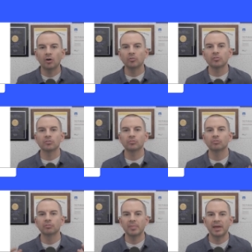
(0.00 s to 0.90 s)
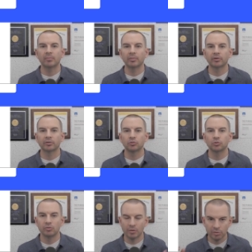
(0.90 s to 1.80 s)
Also, remember
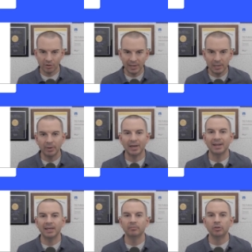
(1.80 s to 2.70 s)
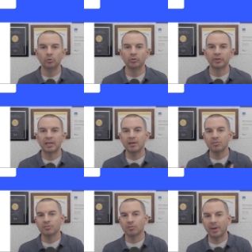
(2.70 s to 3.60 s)
to subscribe and hit the
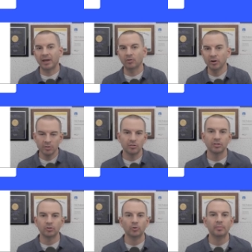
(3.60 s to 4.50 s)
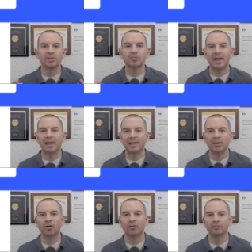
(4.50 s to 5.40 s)
notifications bell so you don't miss
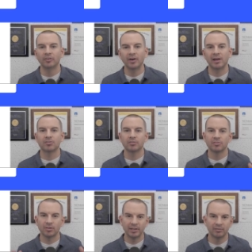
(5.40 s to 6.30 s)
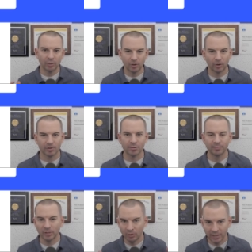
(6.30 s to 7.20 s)
any of the lessons in the course.
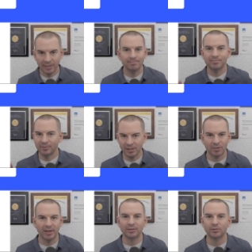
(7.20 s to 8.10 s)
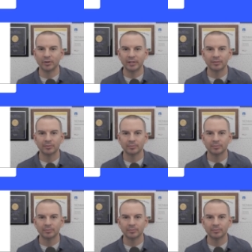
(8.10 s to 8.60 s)
Okay, let's get into it.